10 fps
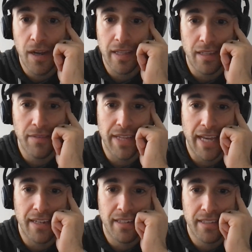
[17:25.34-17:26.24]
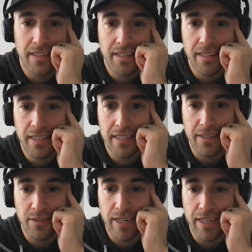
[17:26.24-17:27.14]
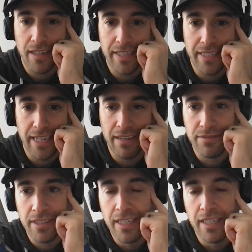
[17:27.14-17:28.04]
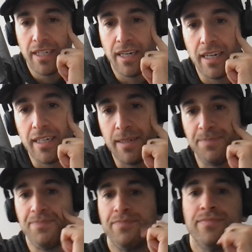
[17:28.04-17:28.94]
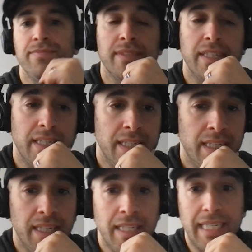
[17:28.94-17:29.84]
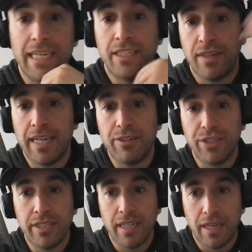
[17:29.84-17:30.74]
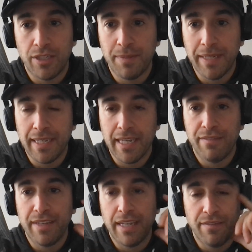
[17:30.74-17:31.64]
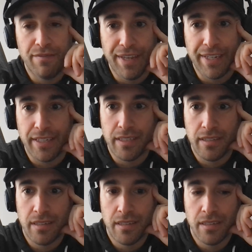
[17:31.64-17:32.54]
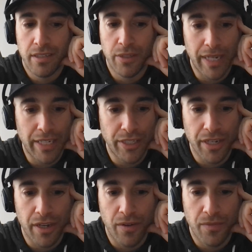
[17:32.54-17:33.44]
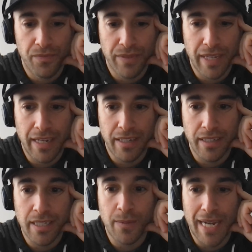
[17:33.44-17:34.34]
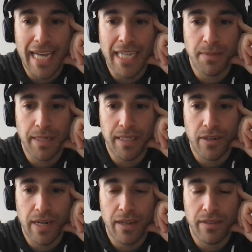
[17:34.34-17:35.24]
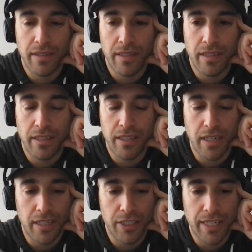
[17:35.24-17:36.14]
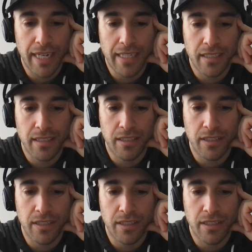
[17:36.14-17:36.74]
Oh, I love that. It's a great client to have. Yeah, it's funny. I was speaking at an event in Vegas 2 days ago, and someone asked me in the crowd, she asked,